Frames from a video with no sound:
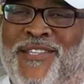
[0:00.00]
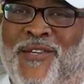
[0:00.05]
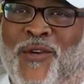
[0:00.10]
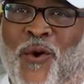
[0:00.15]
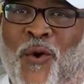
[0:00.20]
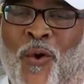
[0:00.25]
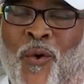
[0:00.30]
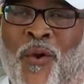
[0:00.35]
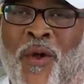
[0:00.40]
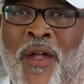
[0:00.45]

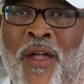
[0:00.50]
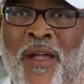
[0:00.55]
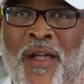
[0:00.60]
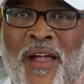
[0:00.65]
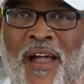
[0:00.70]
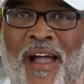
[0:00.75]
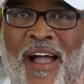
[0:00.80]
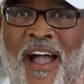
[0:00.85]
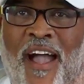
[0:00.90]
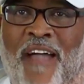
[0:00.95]
So
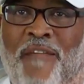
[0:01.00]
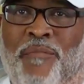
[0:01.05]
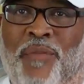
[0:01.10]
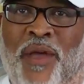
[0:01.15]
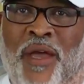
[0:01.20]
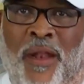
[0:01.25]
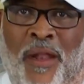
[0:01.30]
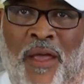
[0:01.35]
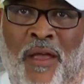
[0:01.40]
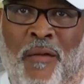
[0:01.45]
I've
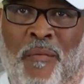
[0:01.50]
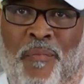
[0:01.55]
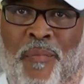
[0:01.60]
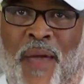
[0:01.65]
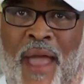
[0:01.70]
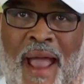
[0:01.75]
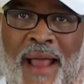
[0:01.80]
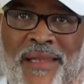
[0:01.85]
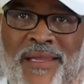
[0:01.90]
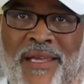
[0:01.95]
been
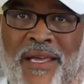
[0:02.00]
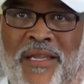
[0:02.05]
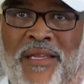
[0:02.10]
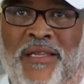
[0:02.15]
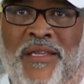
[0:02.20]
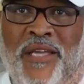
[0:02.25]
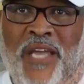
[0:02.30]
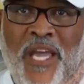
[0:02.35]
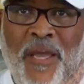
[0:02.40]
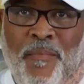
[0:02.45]

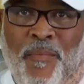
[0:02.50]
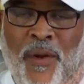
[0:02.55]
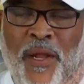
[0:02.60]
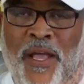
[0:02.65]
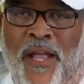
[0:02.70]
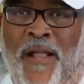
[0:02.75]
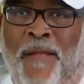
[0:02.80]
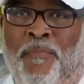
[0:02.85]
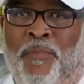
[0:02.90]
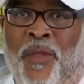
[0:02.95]
impacted
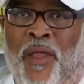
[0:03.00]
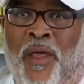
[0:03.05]
deeply